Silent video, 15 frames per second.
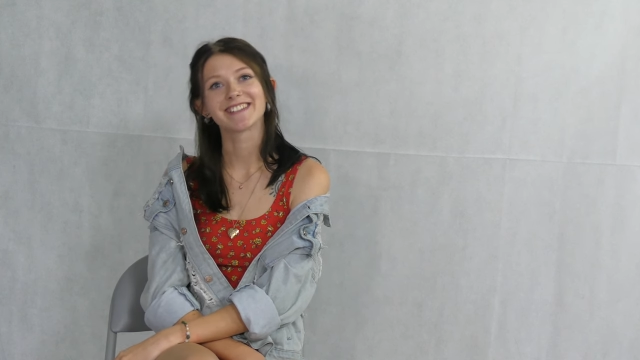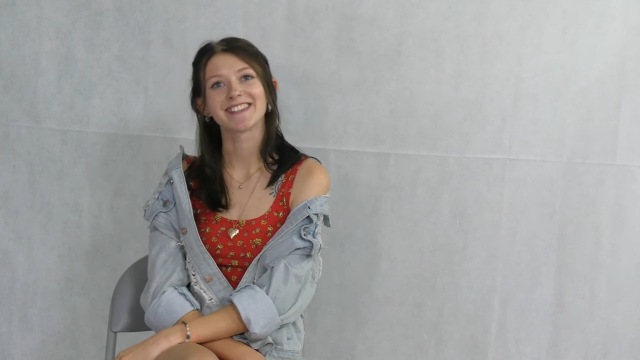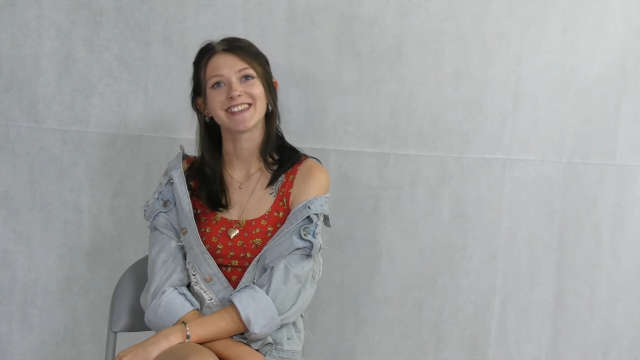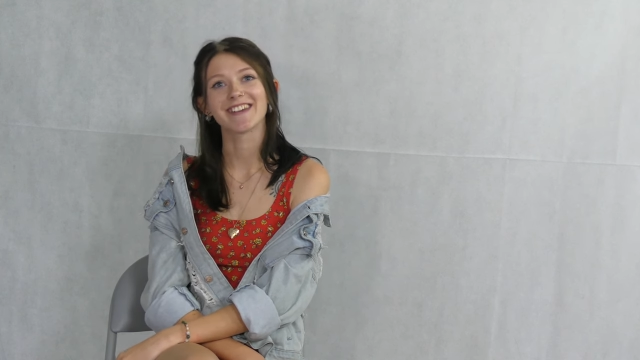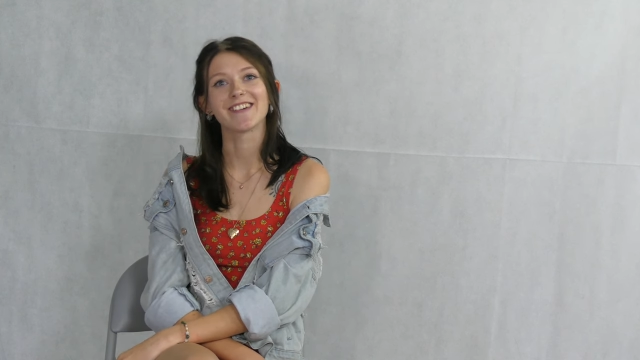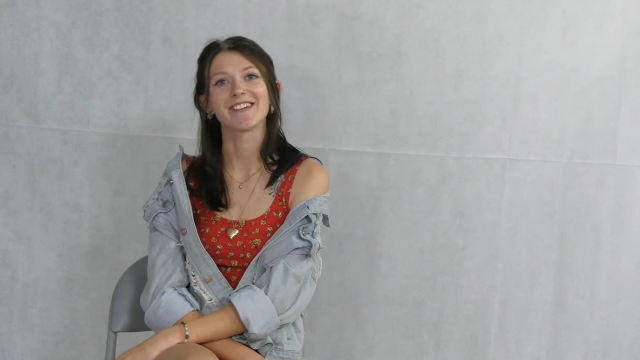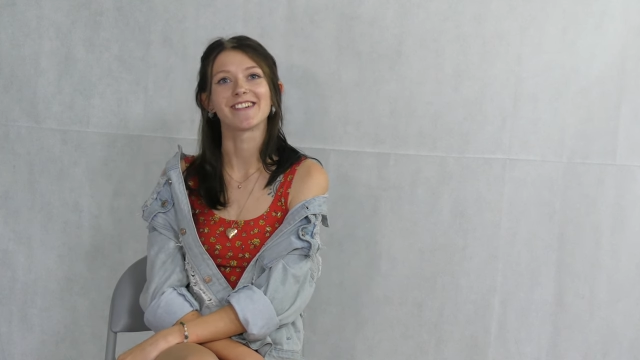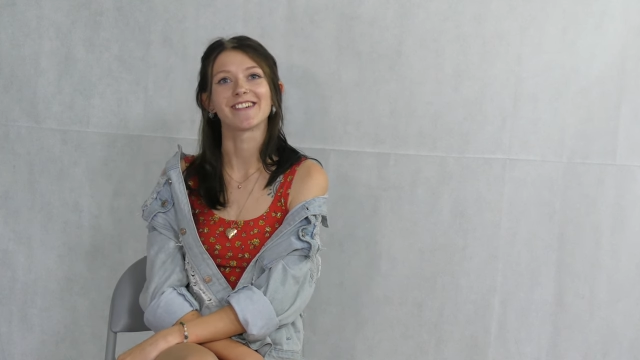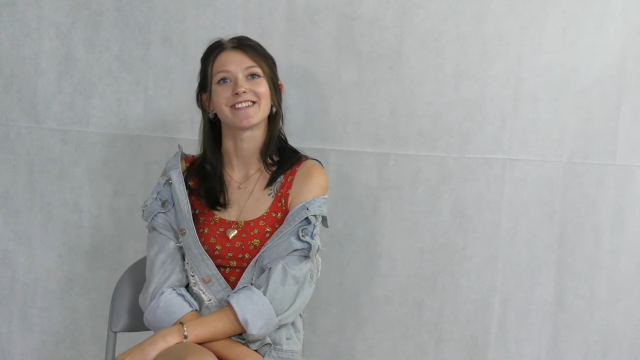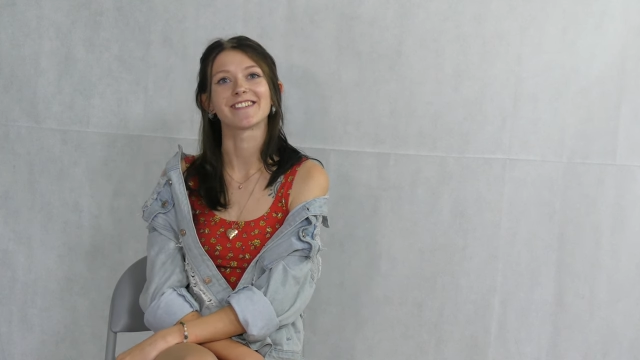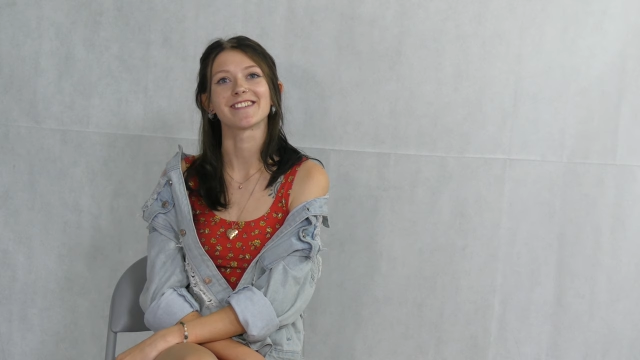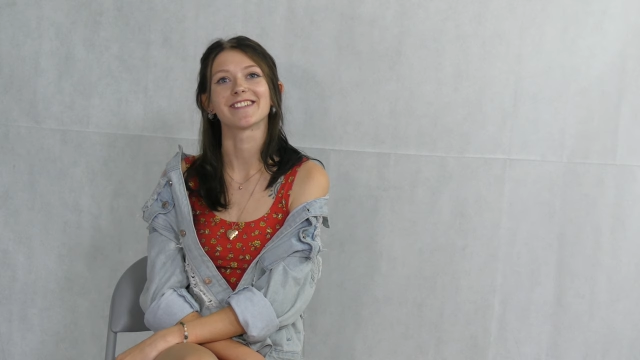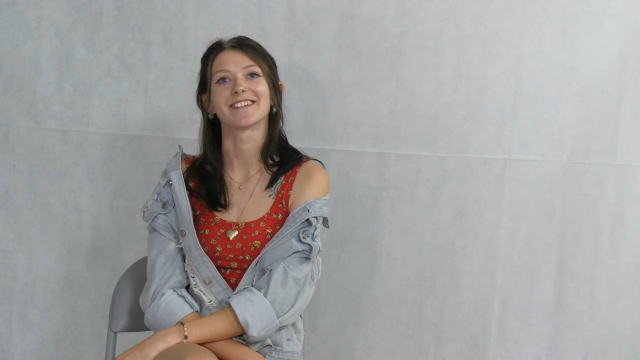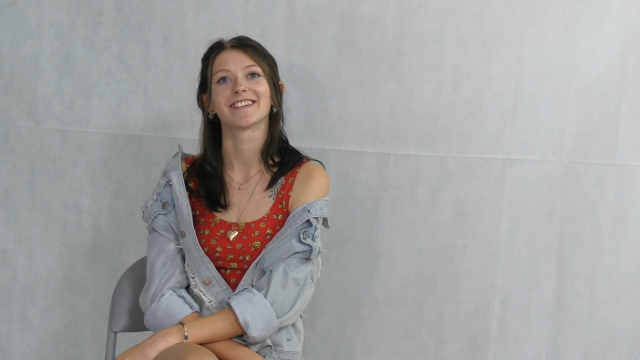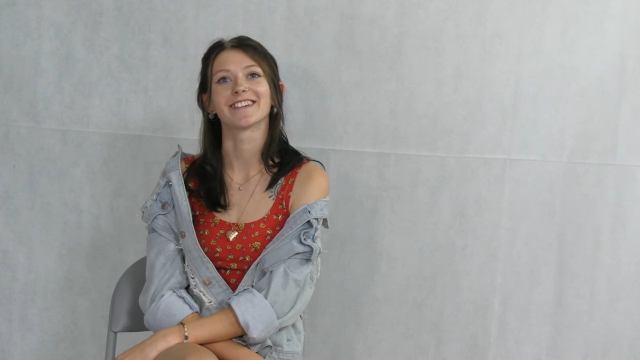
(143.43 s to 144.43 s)
they are
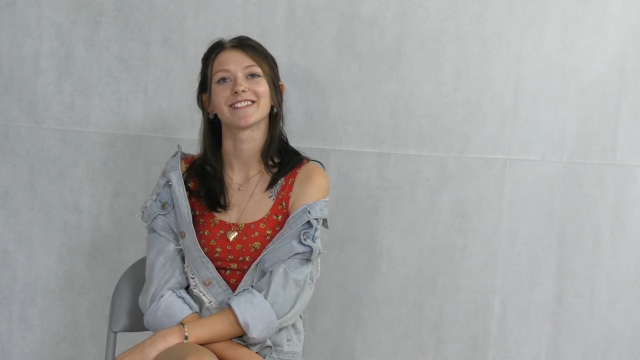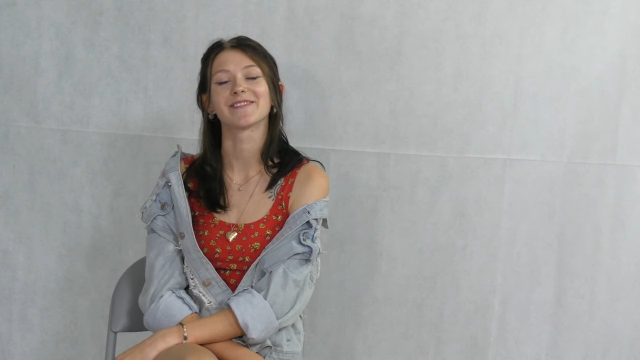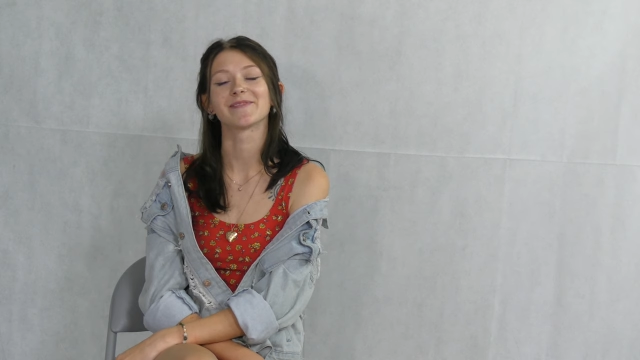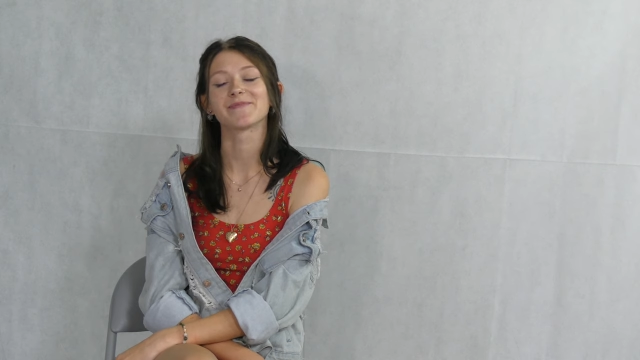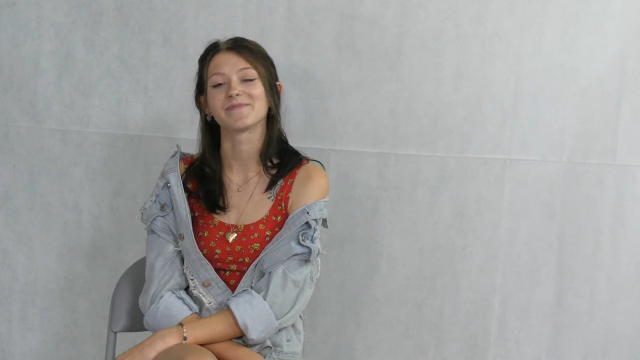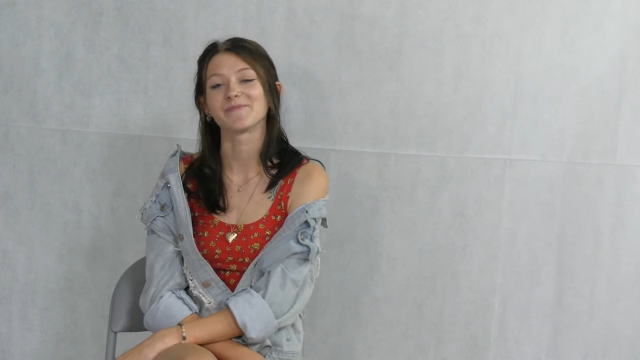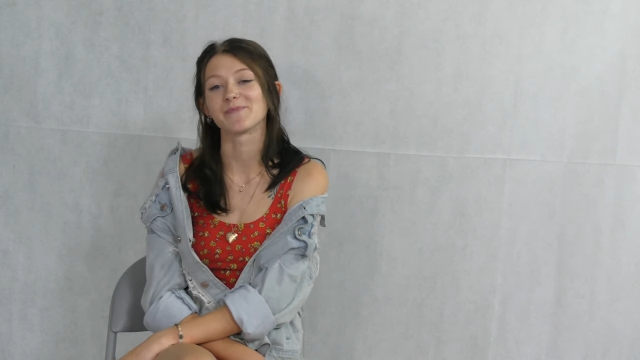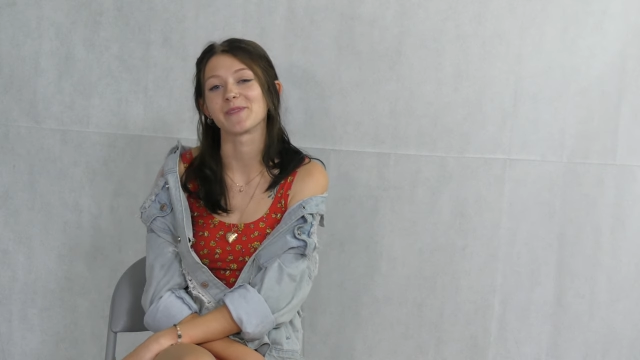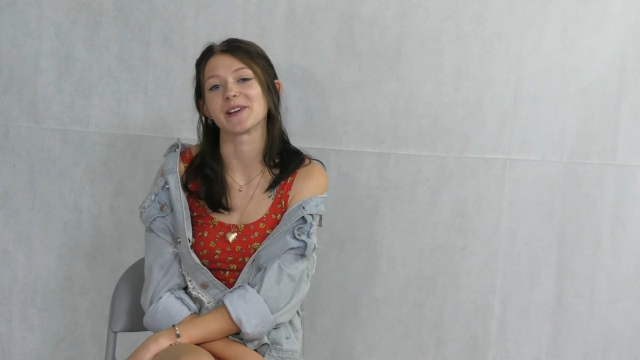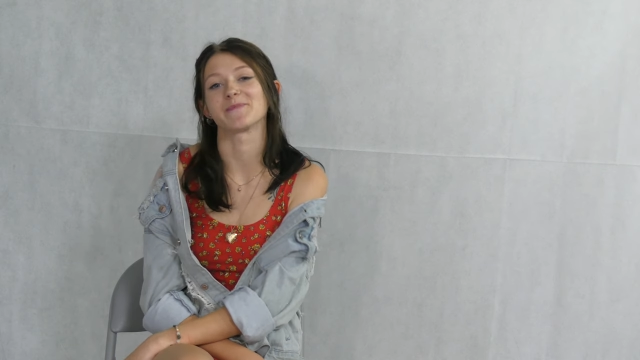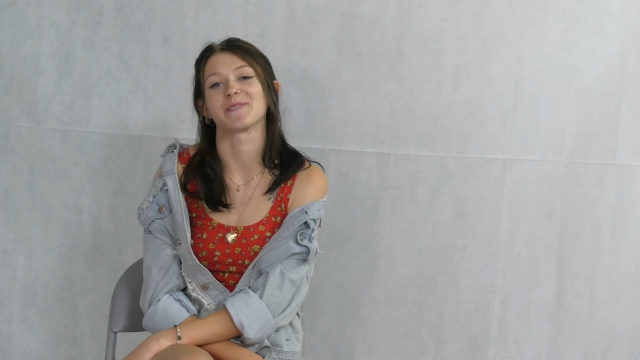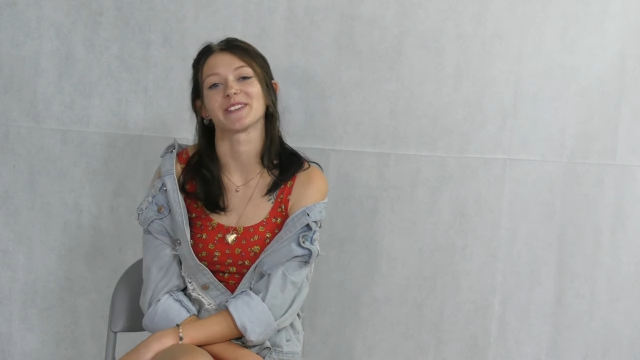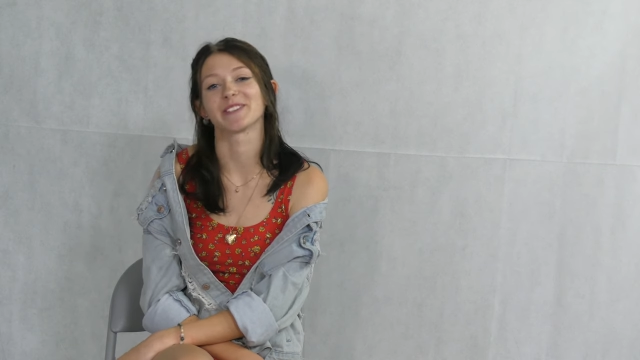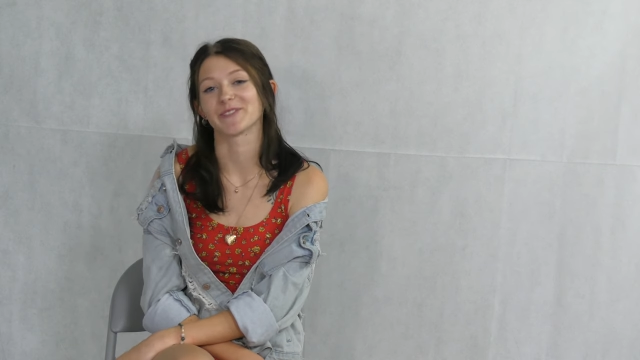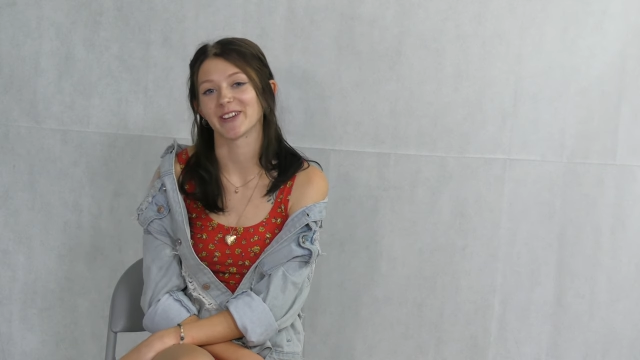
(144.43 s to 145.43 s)
my
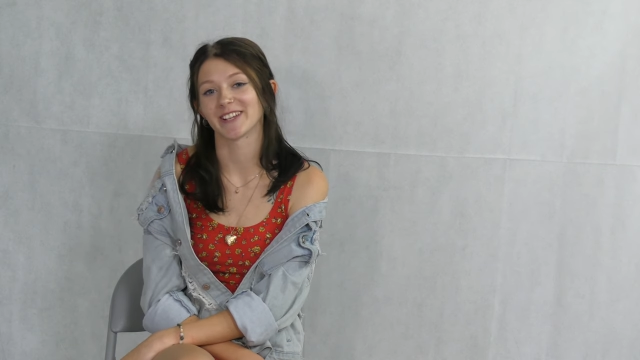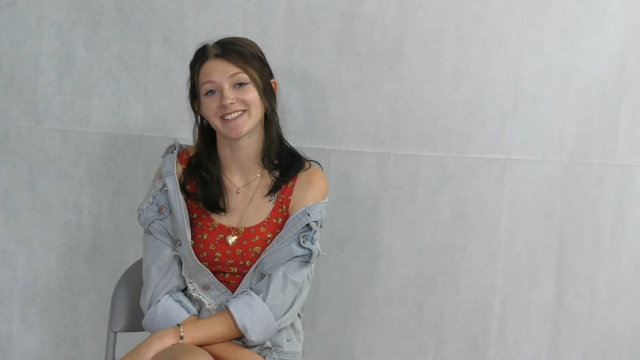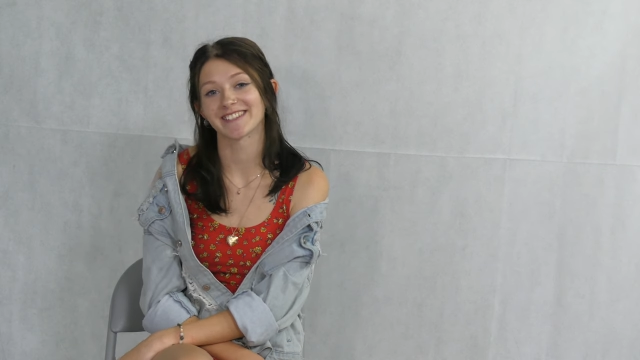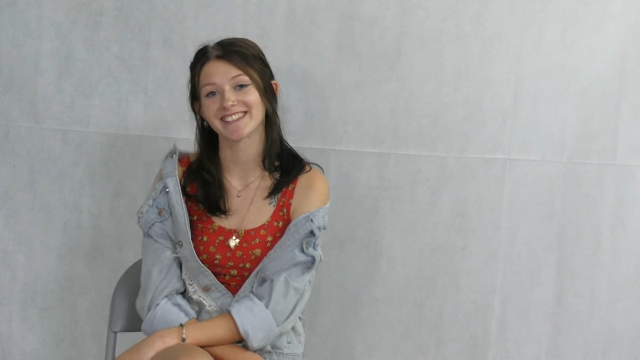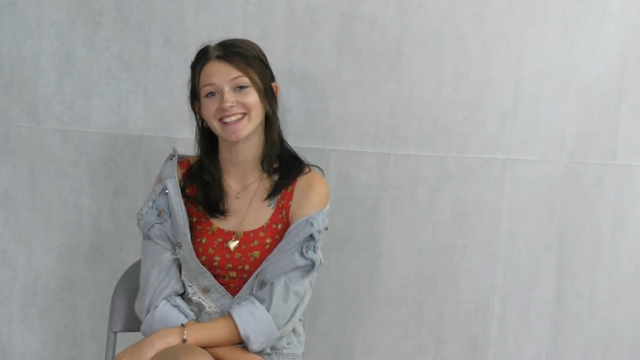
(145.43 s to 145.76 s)
best friends.